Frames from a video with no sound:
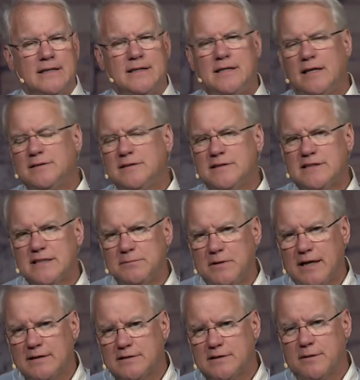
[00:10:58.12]
doesn't seem
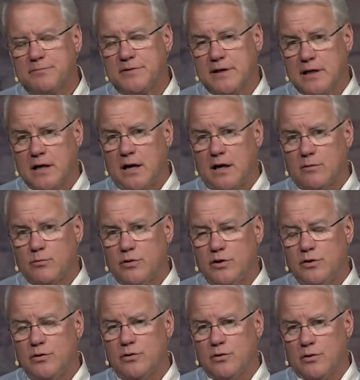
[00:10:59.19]
like something God would
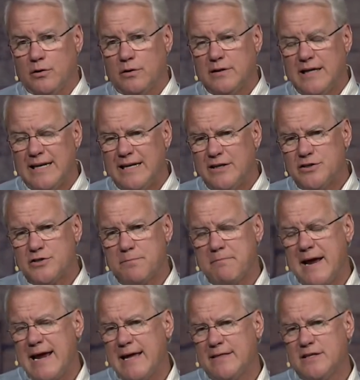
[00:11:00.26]
do. That here's a
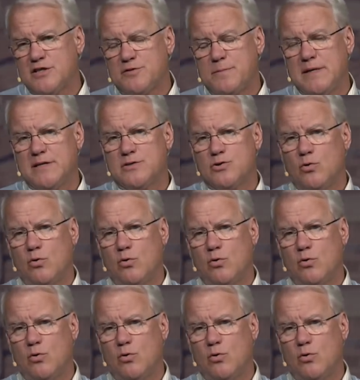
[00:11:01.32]
man that speaks to